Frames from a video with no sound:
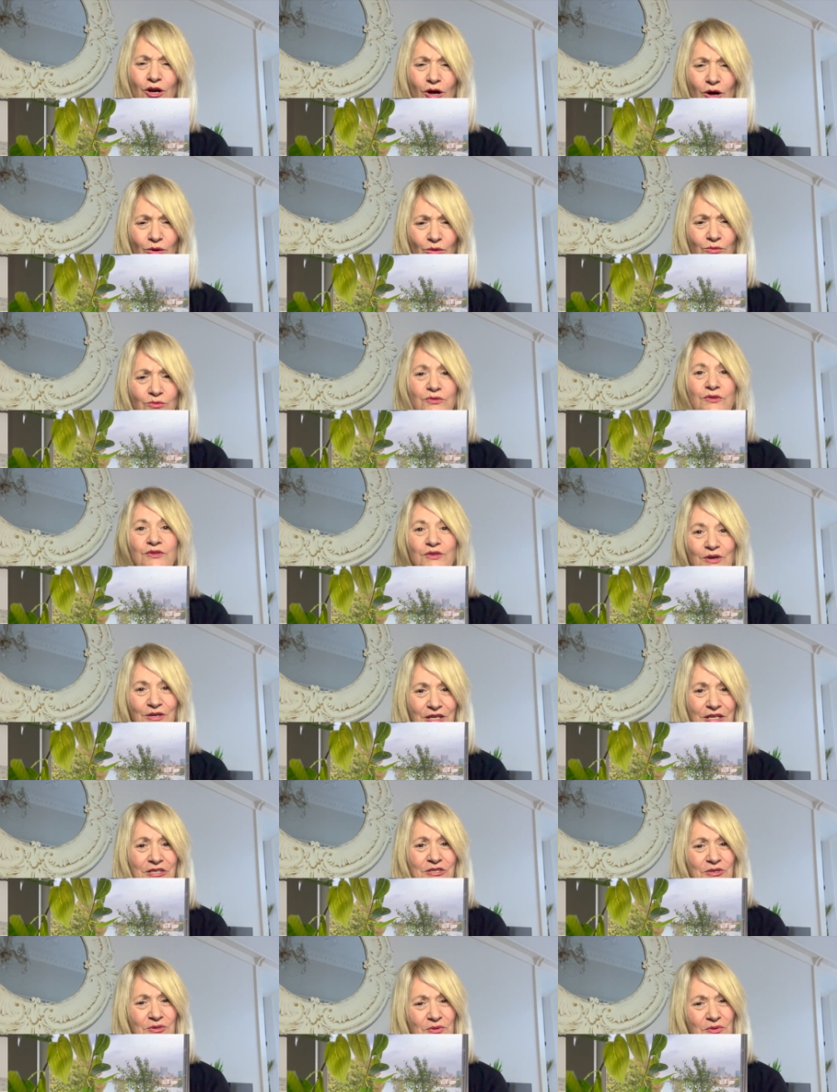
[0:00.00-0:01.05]
cold,
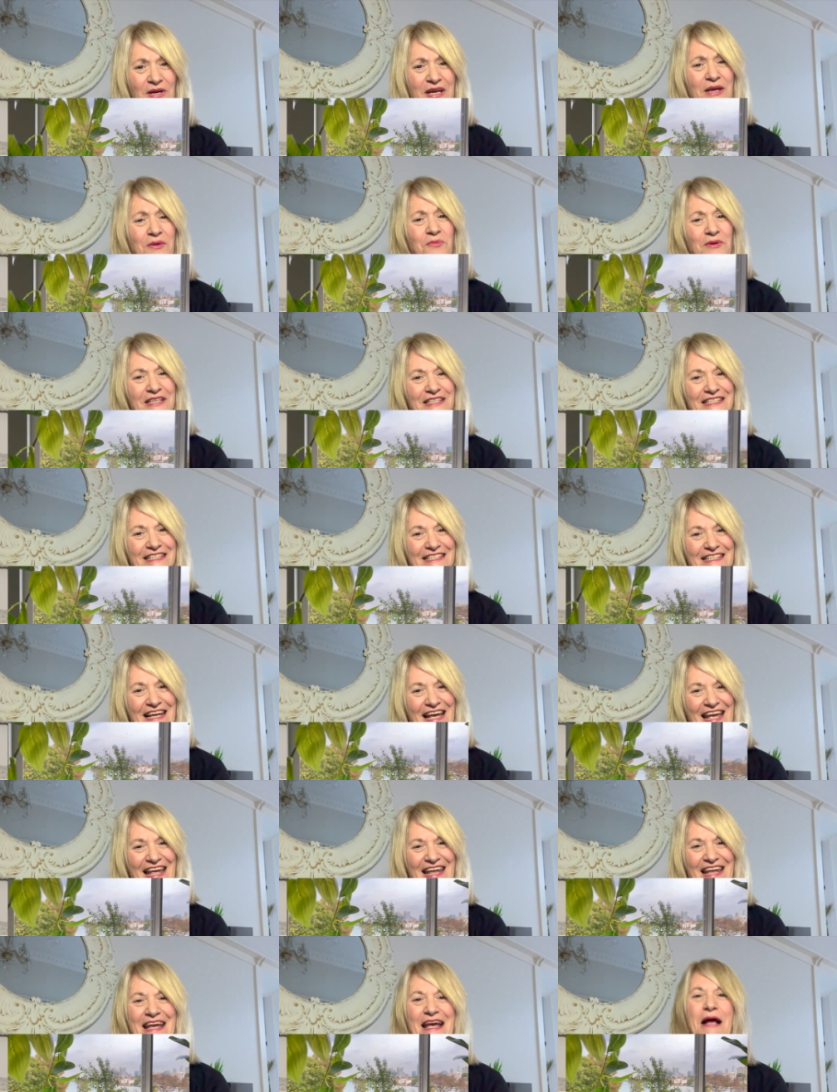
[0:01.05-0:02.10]
thirteen degree winter
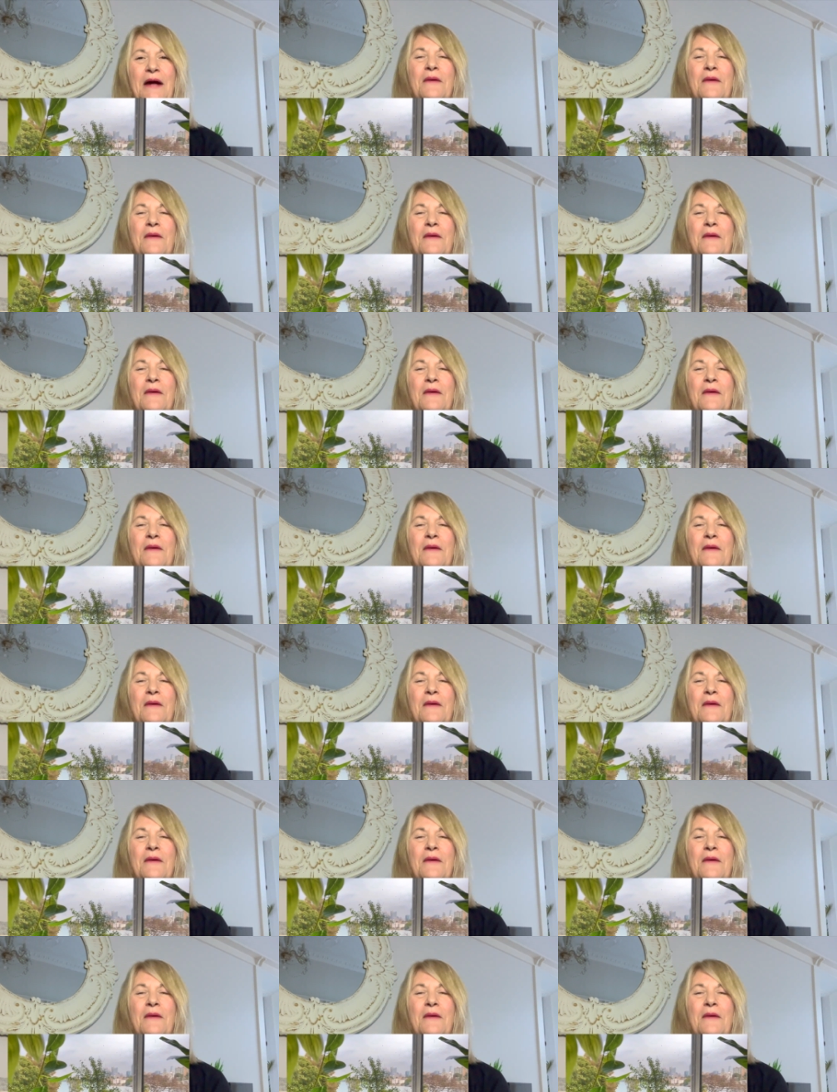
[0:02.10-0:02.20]
day.